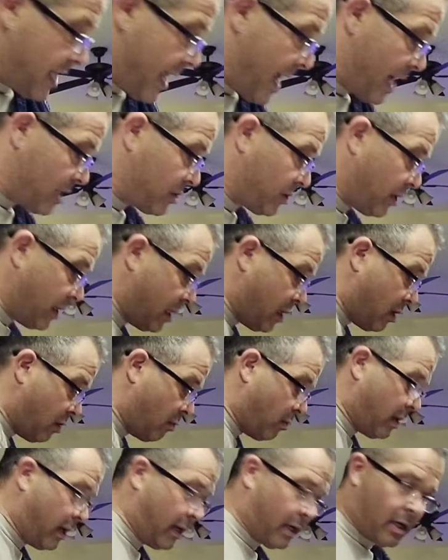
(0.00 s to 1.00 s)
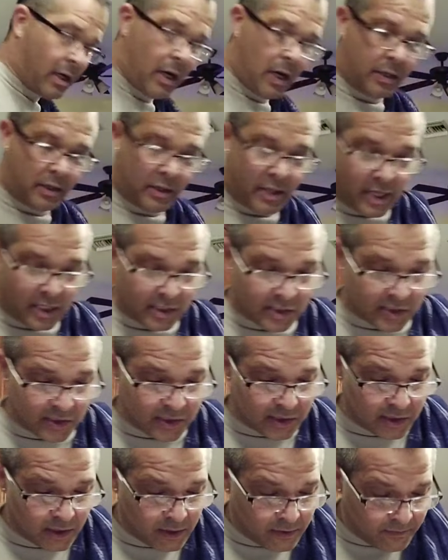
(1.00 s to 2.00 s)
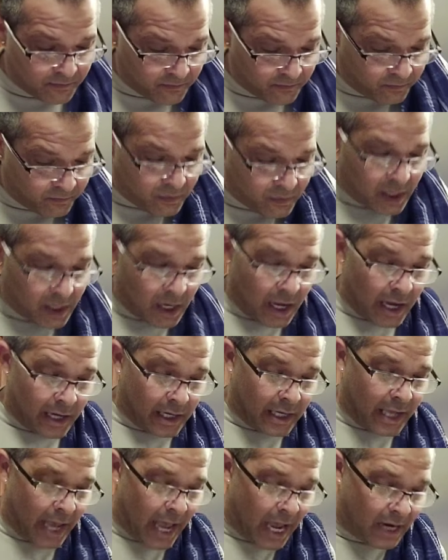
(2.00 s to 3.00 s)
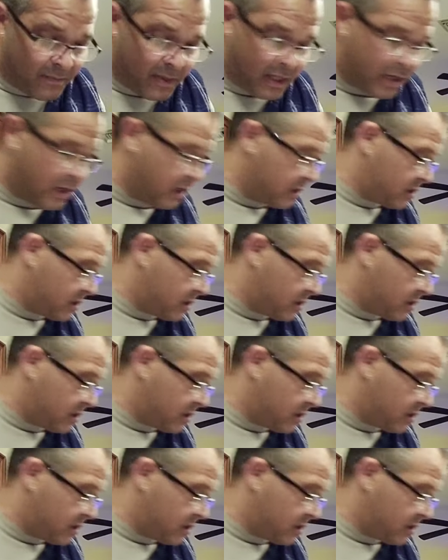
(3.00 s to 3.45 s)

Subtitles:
actually, you know, we're going to cut this again because